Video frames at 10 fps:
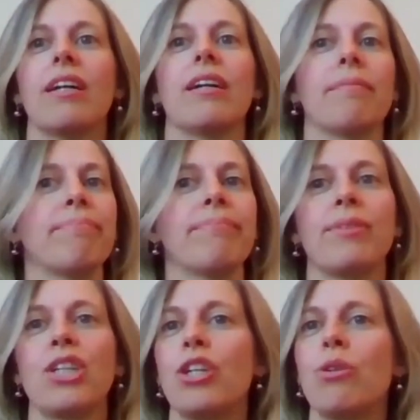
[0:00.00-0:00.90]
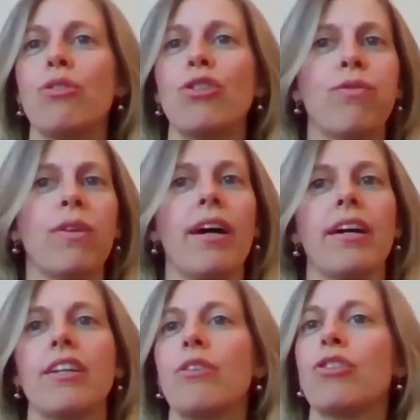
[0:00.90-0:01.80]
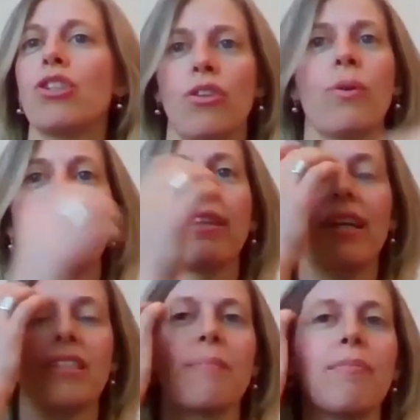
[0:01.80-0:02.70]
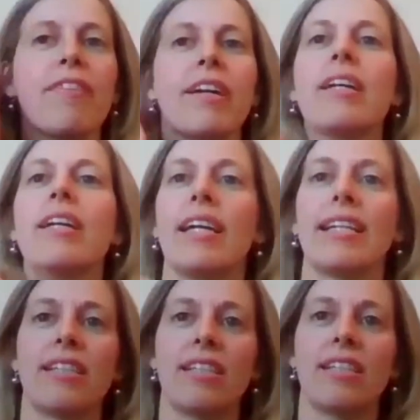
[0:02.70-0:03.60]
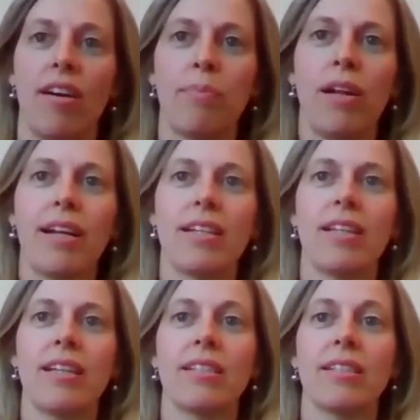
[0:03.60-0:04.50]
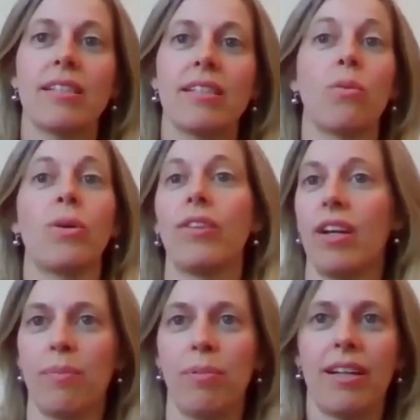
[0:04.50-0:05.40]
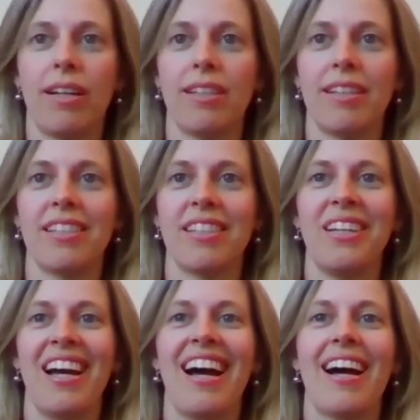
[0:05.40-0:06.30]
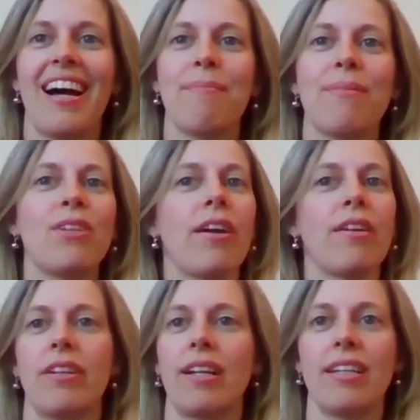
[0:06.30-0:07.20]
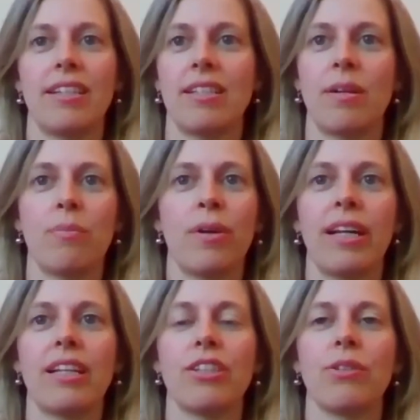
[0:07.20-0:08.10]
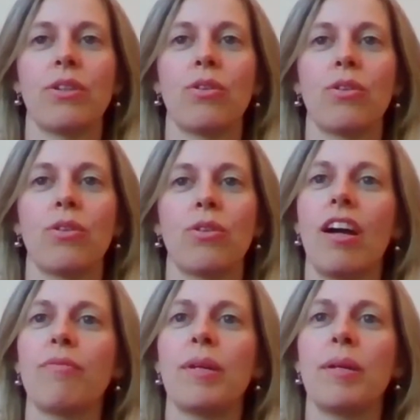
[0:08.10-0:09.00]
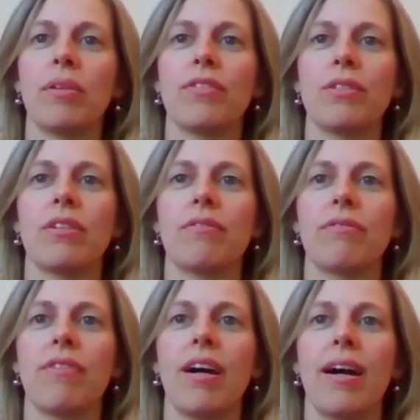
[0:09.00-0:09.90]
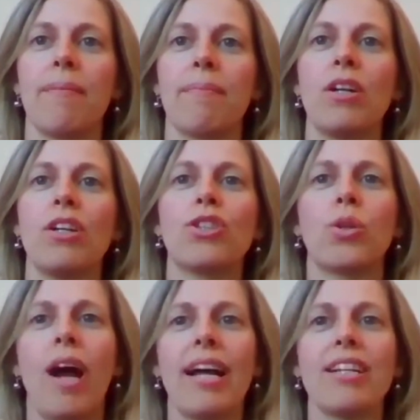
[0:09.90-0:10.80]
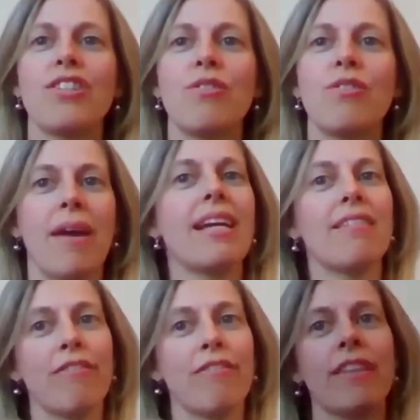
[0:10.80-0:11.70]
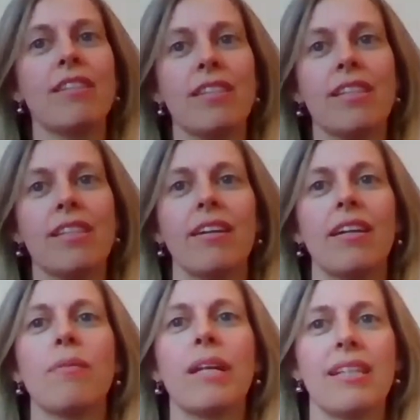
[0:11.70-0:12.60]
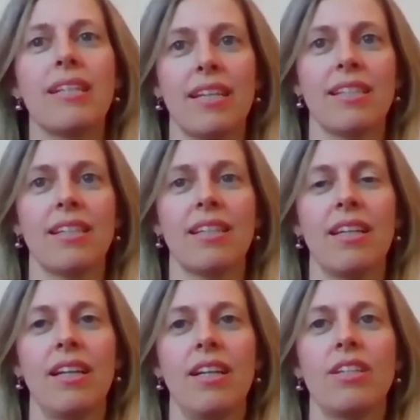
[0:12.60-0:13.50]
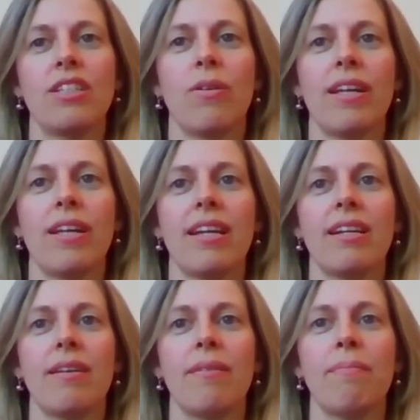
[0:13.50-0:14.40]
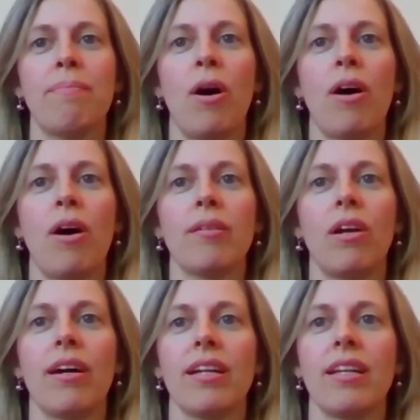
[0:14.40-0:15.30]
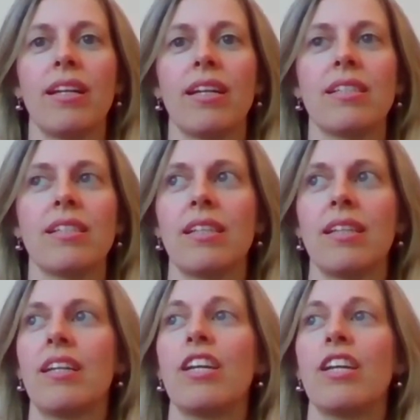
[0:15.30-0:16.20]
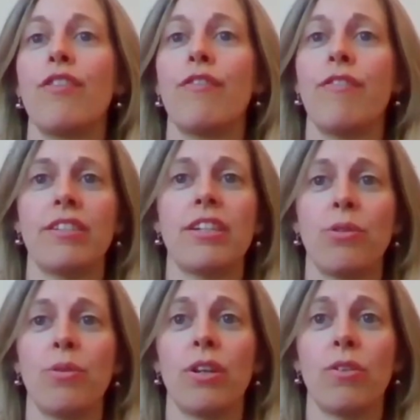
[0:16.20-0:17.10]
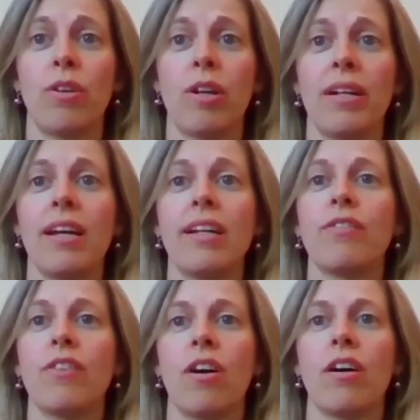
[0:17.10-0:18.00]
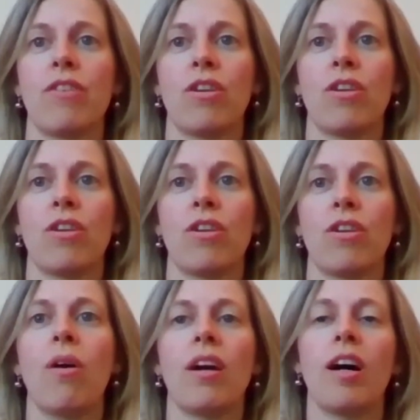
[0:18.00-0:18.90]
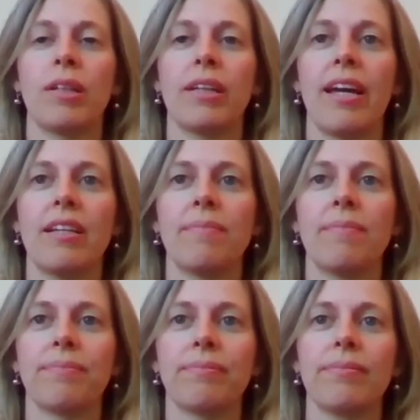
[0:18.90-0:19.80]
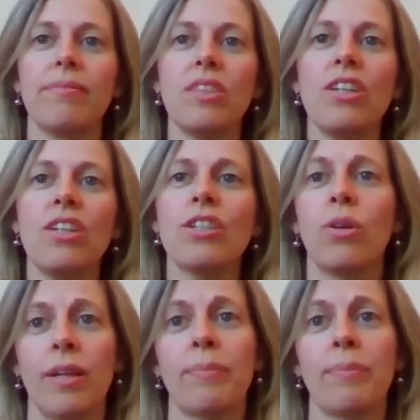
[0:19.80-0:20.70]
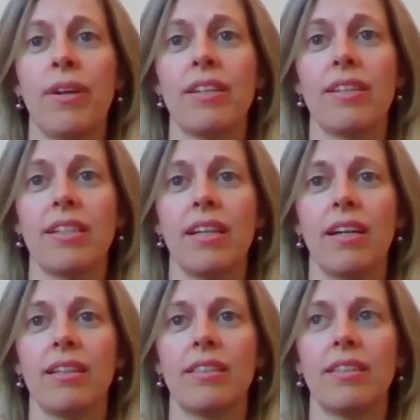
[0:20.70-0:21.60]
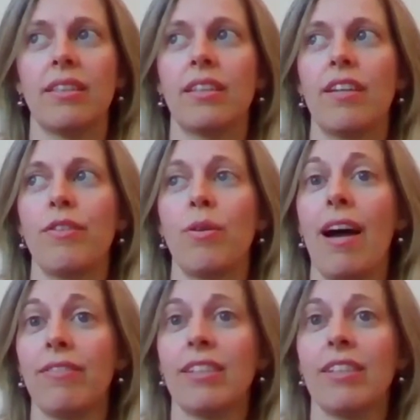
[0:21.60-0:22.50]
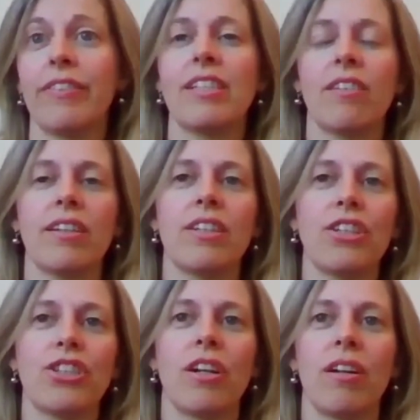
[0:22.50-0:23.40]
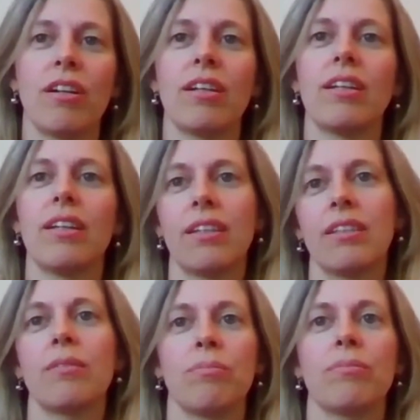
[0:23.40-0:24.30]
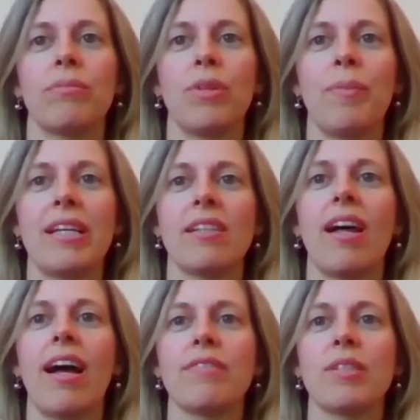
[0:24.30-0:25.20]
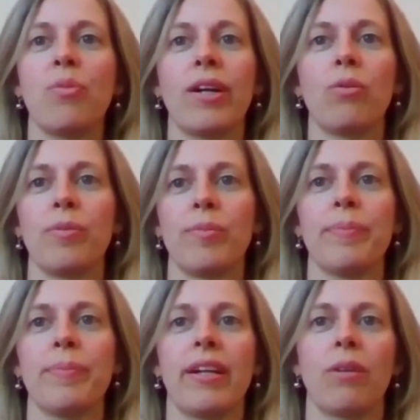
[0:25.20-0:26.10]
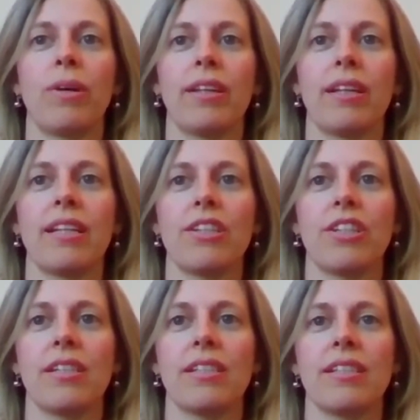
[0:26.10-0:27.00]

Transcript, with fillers: Yeah huge flood, huge earthquake, that type of thing. It does not apply to this. It will not apply to this. Um, not a good idea to start putting it into your agreement. A lot of people have sort of um, tried to make it fit the scenario, but it doesn't. So I think bottom line is if you've entered into an agreement and you've gone firm, you are obligated to hold up your end of the deal. If you haven't, if it's still conditional, you may still have some wiggle room depending on what the condition is.